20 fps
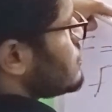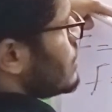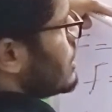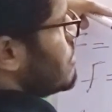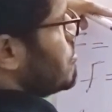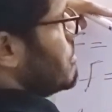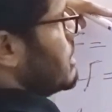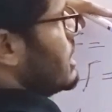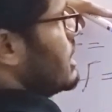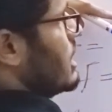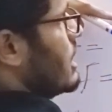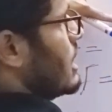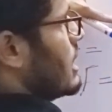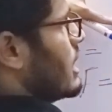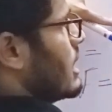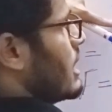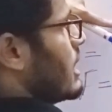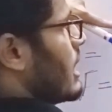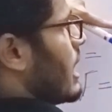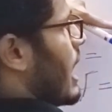will be
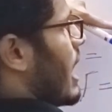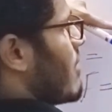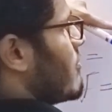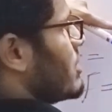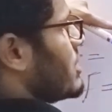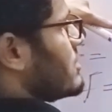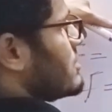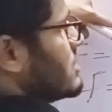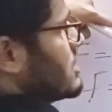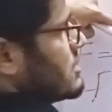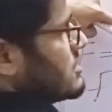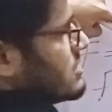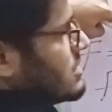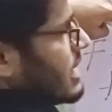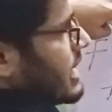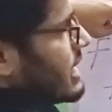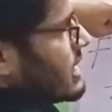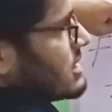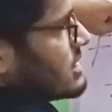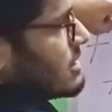having this
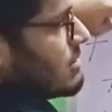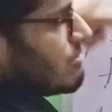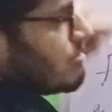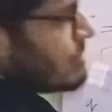direction,